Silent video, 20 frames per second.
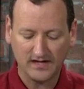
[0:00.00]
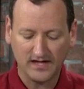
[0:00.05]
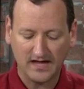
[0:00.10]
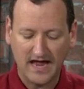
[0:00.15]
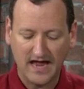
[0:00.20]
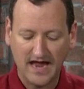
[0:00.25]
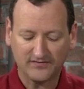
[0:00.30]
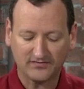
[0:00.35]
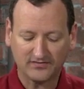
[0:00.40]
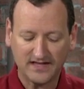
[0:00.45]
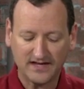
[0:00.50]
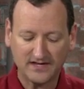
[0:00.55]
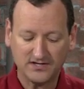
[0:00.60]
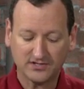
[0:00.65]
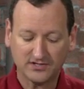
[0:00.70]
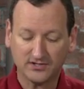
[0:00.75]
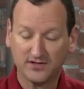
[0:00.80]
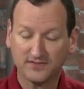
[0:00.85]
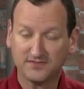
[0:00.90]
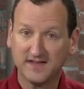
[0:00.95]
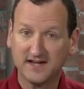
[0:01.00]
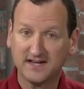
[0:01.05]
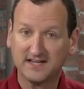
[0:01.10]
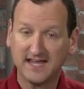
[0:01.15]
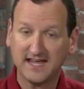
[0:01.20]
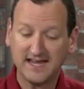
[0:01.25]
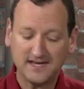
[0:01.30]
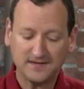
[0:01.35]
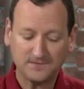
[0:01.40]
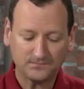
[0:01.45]
After that, you can
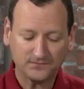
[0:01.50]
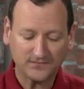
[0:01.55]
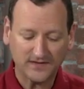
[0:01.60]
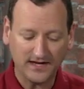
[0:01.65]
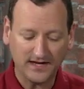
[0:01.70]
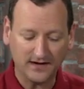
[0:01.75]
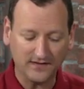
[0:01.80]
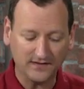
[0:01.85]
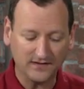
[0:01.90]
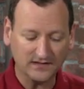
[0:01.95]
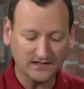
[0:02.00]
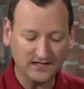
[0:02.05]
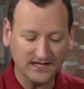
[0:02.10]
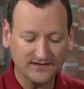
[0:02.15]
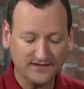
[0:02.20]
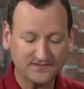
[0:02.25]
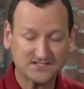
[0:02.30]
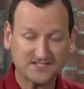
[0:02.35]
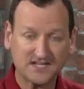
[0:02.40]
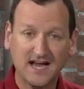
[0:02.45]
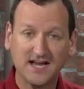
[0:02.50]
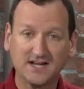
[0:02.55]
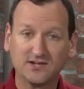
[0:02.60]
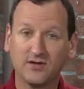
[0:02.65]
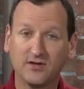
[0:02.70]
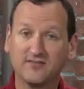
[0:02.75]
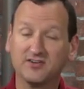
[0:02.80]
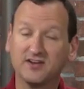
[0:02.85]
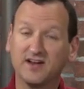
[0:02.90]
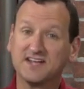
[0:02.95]
authenticate, and on the left side, you'll
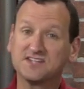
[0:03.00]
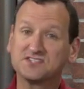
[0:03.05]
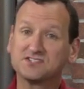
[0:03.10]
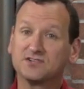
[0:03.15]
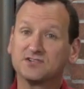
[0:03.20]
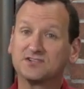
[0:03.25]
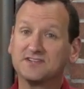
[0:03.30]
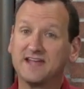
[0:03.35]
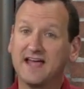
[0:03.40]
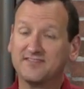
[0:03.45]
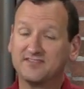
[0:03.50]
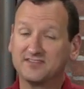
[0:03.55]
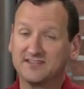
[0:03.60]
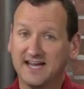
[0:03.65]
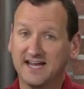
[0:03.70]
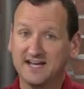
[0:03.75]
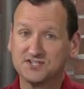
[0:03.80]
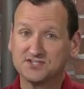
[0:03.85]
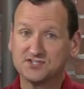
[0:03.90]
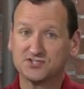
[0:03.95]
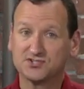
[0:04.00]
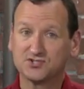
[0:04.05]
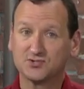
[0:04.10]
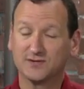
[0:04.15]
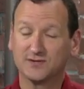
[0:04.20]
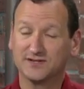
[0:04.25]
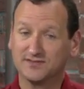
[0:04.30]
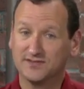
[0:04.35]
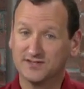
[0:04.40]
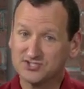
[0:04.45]
have a nice little navigation
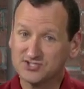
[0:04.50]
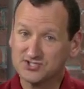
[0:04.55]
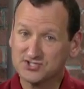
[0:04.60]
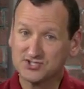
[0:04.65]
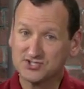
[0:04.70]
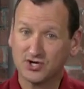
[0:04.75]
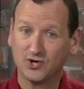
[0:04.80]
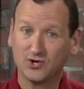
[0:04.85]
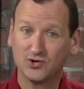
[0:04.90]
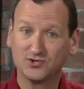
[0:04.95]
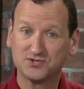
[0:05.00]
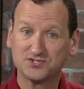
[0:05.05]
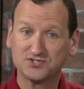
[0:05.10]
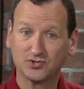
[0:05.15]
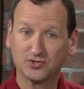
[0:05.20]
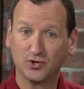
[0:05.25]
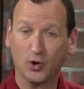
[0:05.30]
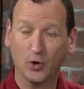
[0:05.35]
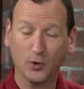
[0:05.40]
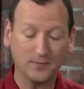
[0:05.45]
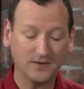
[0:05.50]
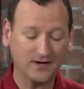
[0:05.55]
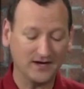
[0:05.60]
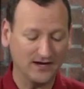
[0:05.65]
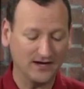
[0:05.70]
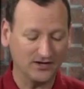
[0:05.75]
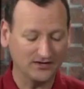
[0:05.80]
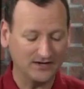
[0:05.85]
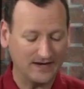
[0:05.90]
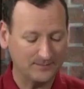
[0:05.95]
tree that shows your Open
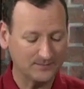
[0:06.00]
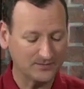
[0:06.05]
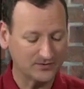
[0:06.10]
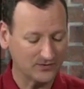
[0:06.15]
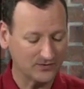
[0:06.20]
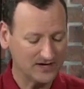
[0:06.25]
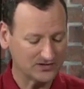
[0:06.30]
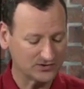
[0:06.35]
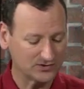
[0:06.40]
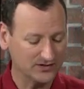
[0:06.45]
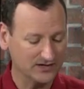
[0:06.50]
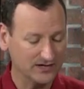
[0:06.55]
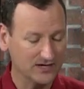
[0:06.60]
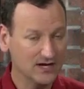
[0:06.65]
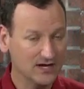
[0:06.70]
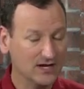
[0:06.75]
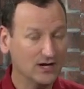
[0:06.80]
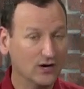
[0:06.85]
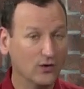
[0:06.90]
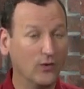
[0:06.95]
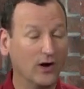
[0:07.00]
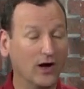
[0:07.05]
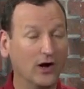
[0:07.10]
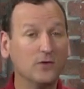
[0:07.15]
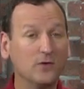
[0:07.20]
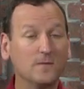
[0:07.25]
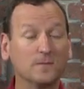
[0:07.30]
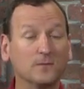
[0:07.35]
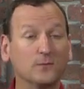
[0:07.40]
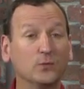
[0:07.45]
LDAP directory.
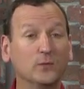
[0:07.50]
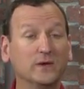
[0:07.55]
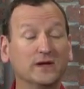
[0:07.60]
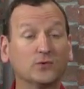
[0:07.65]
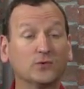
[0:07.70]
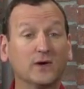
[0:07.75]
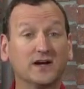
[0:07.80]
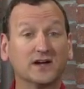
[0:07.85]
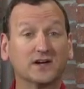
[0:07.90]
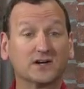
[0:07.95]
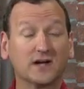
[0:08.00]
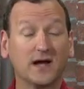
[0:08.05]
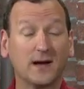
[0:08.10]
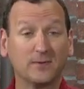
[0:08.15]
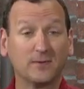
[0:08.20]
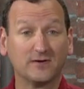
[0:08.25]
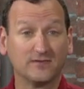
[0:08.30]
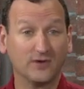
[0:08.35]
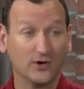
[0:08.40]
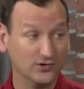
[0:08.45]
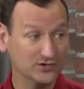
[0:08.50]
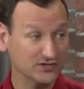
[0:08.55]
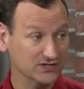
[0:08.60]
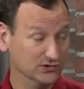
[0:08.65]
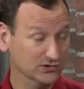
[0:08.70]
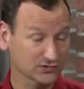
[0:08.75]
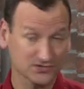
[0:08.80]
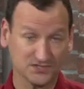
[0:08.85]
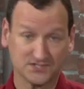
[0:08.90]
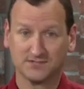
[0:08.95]
Well, we created a couple of
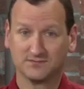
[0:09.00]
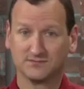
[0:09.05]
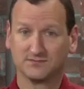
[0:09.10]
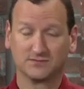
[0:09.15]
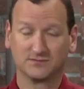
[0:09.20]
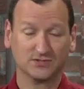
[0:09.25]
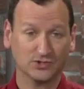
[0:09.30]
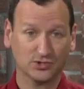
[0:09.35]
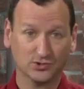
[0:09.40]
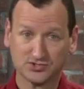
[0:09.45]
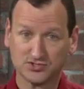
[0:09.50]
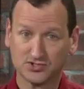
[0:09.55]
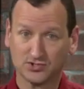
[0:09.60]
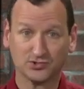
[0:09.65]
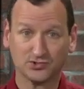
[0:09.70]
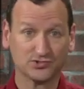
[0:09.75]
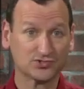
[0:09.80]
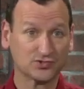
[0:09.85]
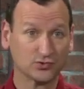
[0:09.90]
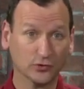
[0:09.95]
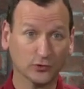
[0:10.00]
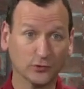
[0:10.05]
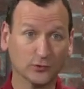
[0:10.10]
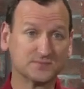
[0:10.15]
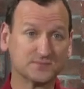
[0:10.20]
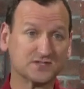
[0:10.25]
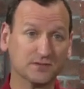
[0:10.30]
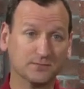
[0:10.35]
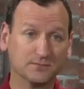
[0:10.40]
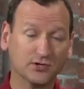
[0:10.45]
OUs. Users,
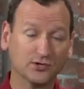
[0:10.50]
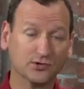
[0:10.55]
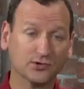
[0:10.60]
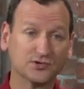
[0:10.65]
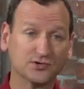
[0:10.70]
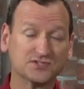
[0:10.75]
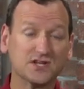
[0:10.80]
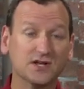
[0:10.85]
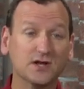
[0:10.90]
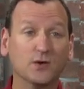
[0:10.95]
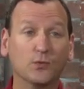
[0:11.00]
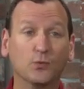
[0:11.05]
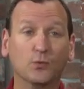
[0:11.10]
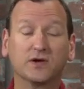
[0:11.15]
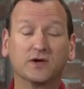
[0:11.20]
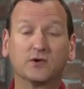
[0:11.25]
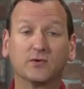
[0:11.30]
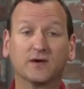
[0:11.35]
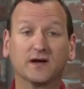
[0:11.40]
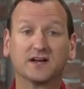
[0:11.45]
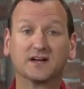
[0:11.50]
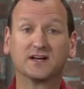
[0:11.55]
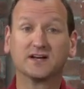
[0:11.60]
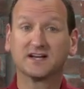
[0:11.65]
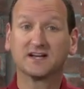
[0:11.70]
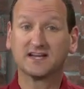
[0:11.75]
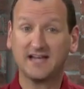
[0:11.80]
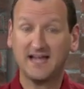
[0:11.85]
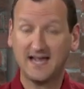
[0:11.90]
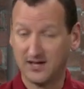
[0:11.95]
groups, computers. We created an
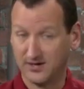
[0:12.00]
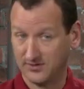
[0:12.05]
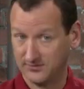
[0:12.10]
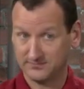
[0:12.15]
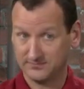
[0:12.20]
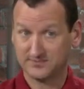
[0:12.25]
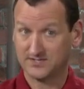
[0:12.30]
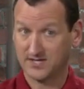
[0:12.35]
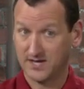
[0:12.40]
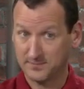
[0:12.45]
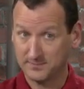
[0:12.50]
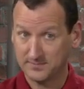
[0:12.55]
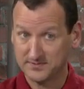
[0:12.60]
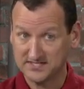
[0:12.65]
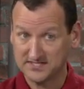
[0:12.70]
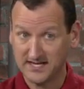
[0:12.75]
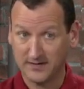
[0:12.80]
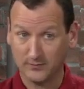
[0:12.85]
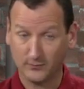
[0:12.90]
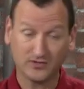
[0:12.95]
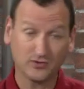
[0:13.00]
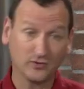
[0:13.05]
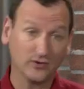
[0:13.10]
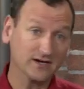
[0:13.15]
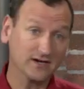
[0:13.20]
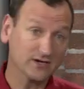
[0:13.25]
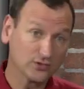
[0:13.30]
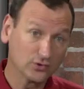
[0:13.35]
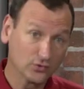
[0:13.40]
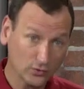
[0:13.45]
account, Don Pizzette. We
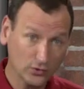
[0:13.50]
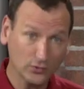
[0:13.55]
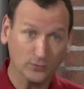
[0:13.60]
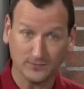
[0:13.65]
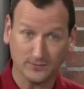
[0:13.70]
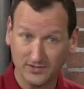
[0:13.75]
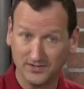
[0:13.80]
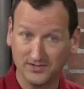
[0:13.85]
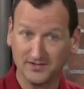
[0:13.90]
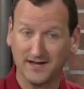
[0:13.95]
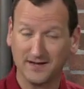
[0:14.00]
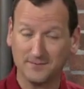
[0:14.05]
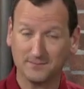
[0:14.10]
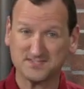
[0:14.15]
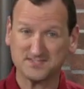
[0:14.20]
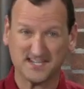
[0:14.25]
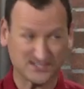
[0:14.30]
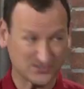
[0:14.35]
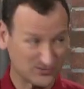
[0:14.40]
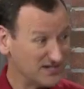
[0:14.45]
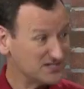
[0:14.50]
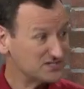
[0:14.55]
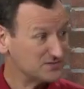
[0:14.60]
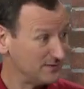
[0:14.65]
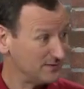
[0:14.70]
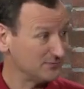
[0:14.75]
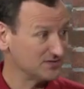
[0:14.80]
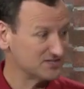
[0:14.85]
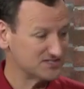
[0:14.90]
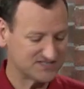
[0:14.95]
created a group called Don Pizzette. So I should be
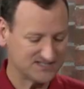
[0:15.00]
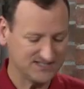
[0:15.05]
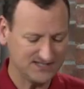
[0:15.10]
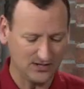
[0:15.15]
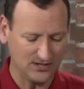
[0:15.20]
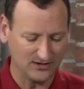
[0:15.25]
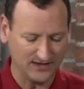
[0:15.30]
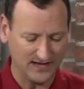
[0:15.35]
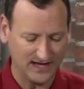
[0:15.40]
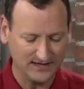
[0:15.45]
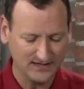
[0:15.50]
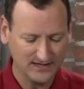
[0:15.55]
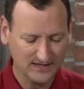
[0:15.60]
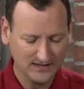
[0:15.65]
able to see all that.